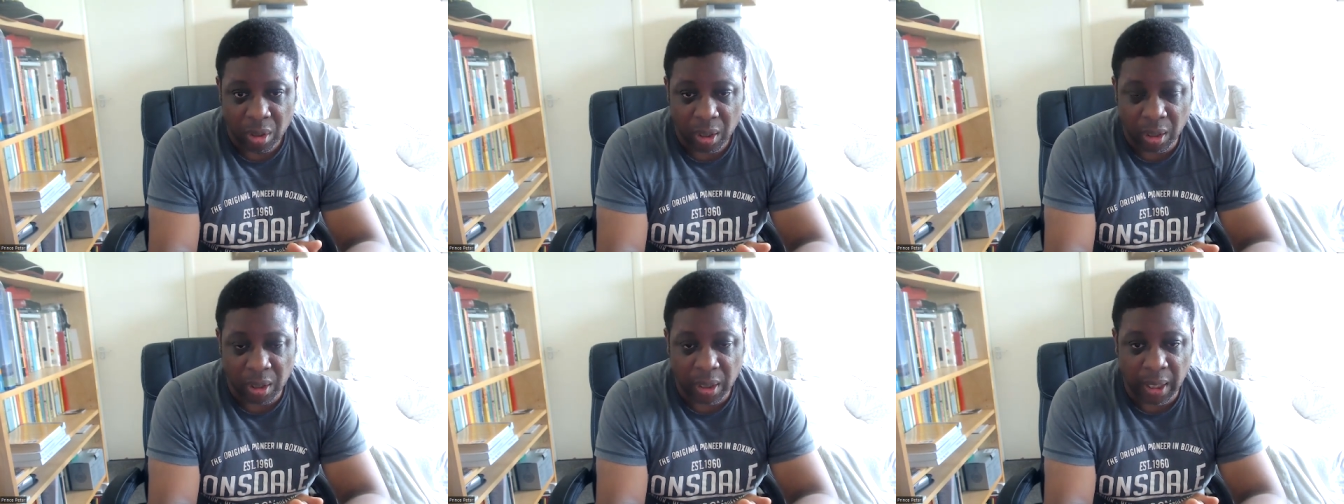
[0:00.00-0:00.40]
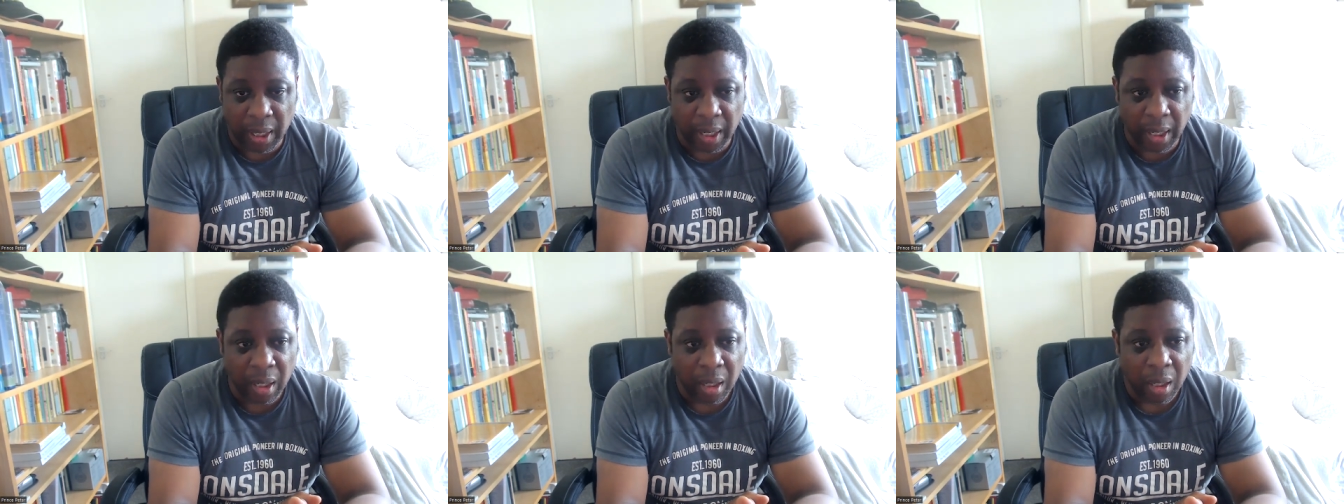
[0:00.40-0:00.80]

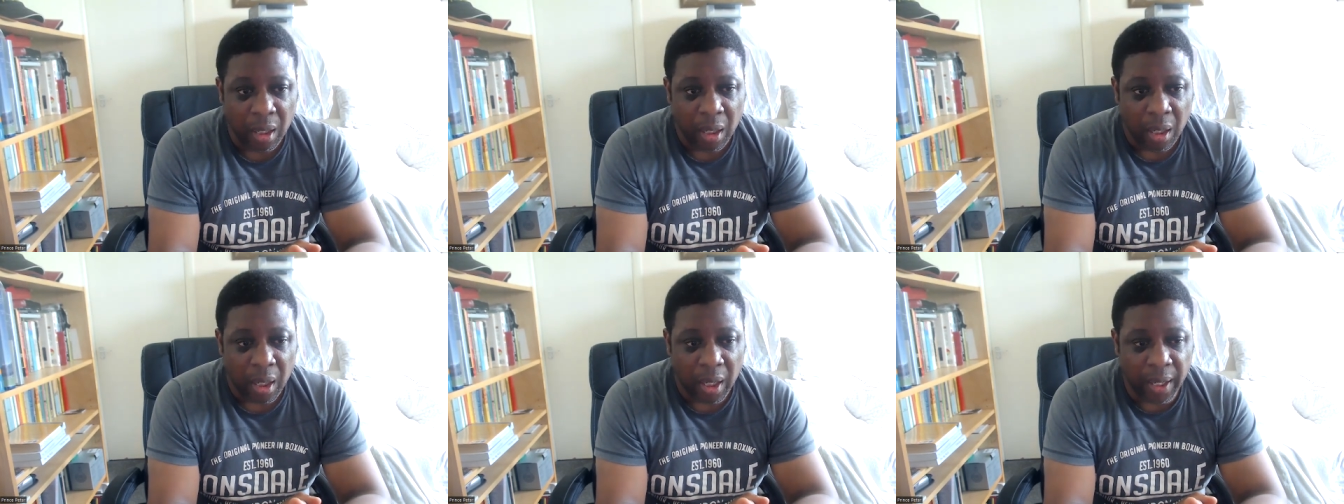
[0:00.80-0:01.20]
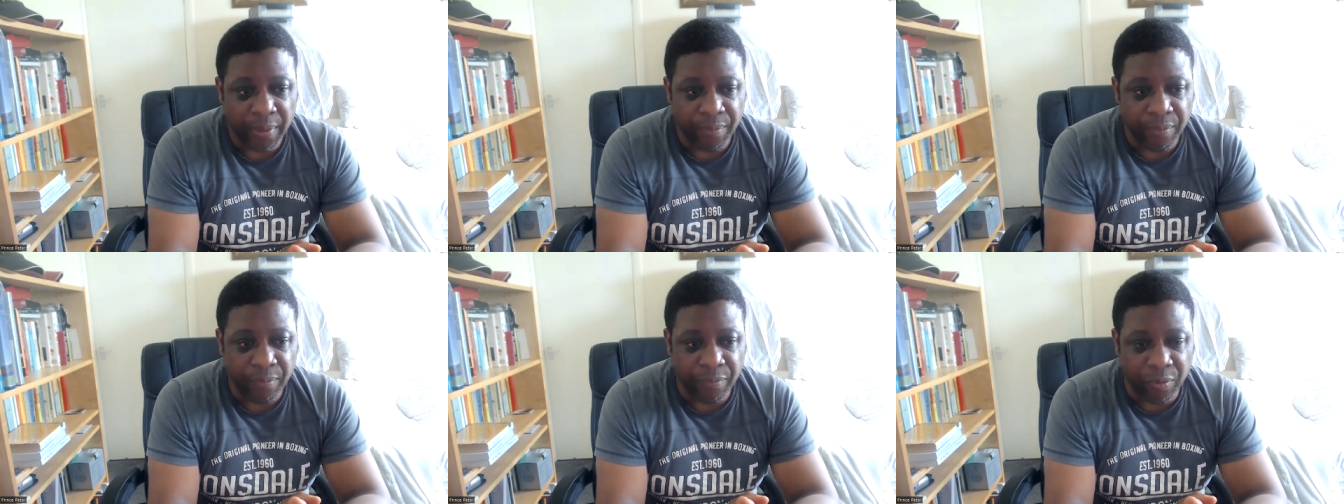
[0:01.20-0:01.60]
Okay.
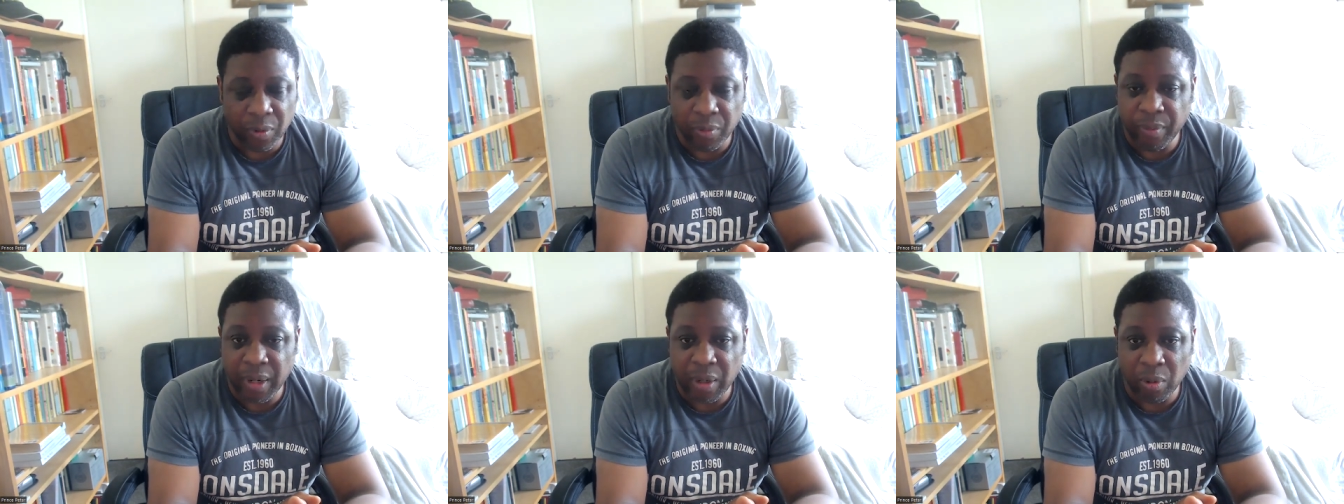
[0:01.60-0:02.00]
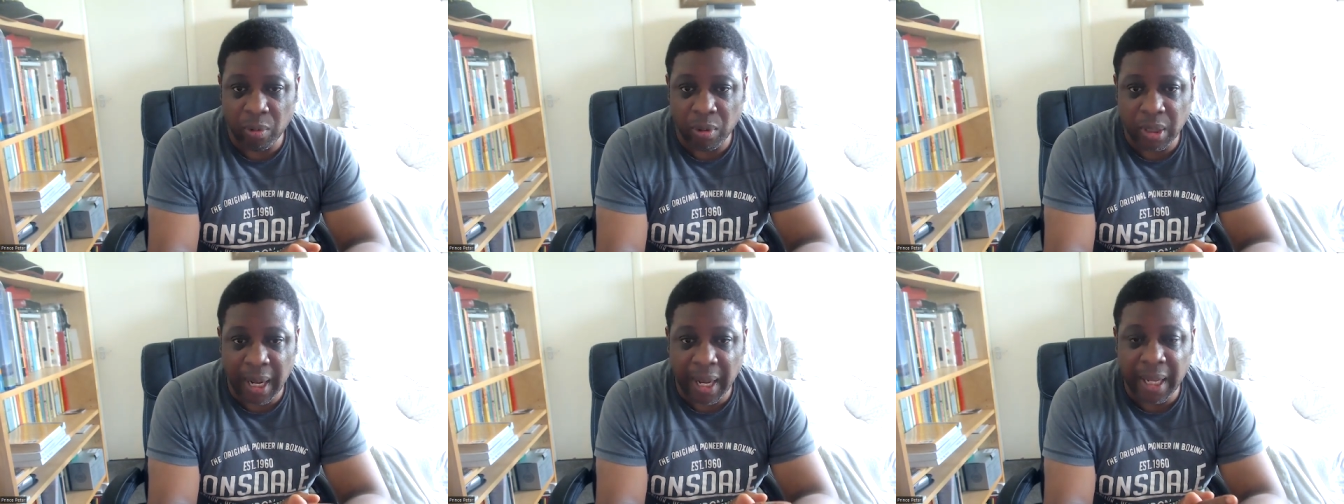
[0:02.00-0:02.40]
And for the
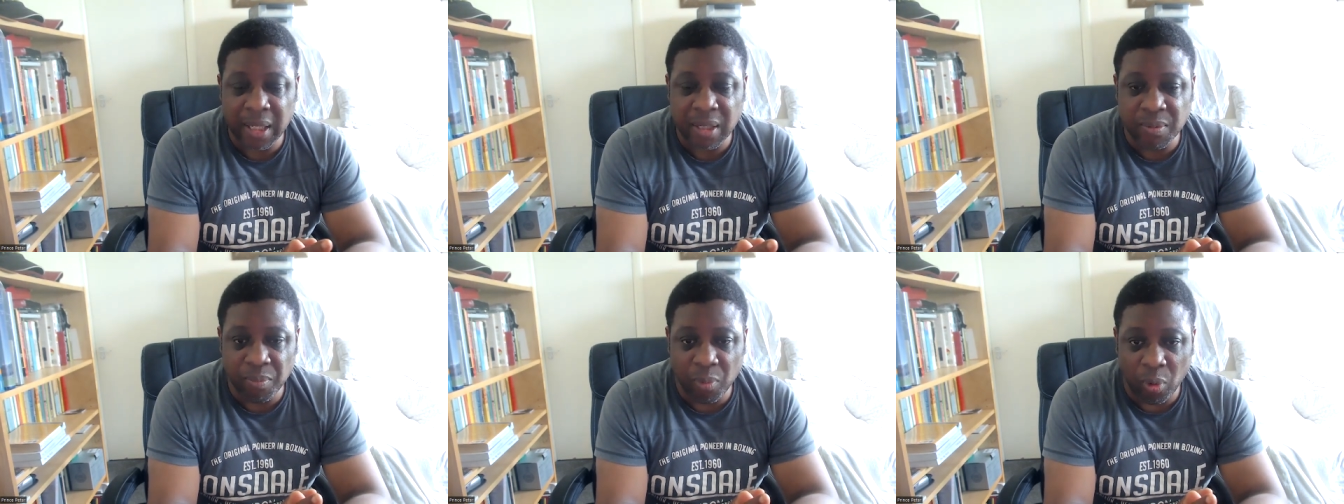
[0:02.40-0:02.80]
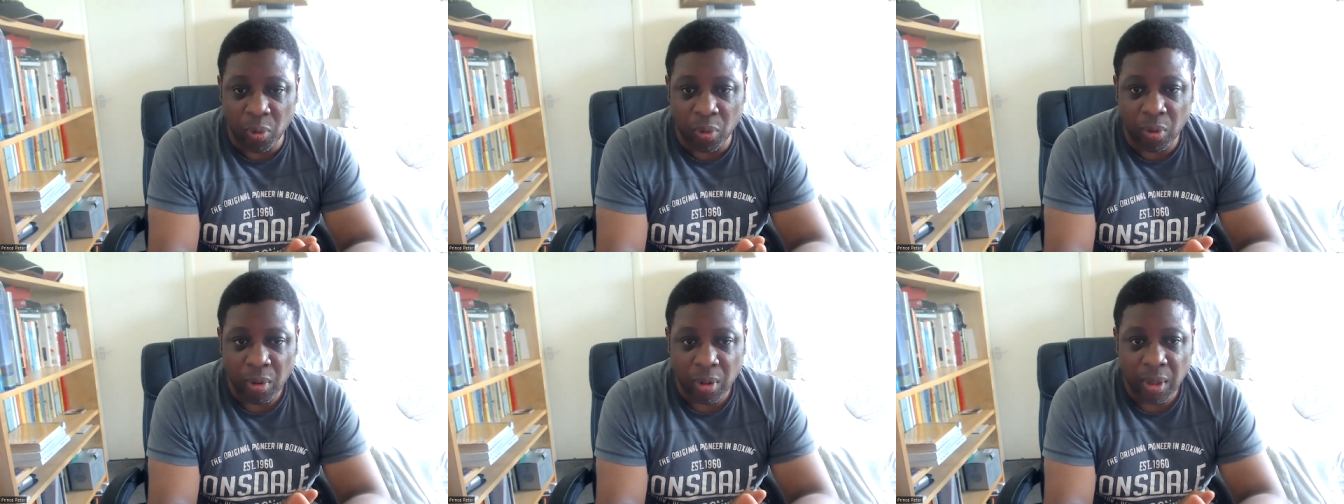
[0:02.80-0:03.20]
record, that is
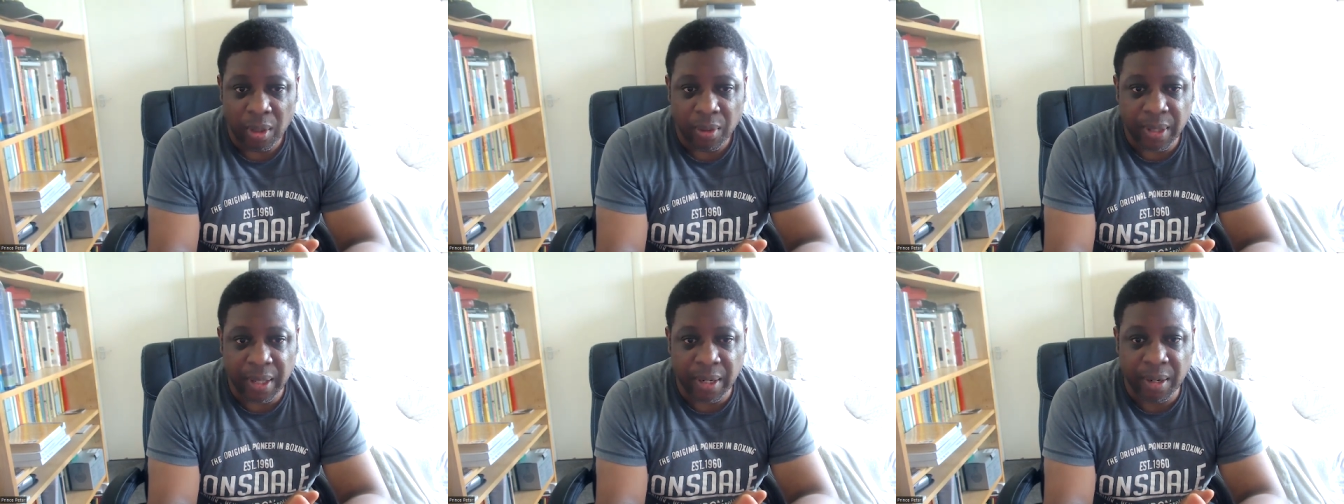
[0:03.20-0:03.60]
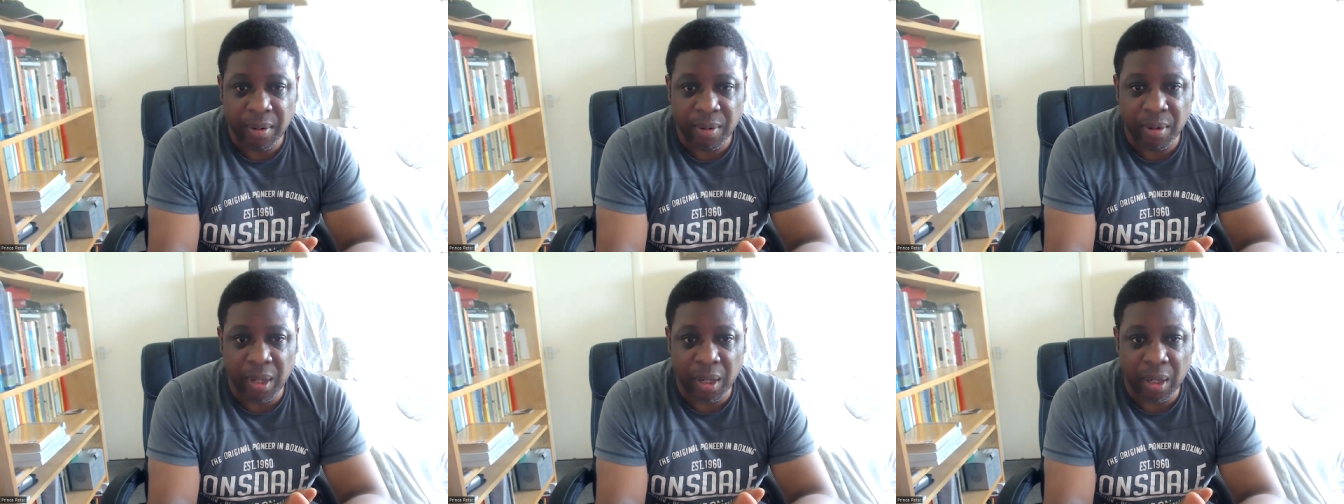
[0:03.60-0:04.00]
more than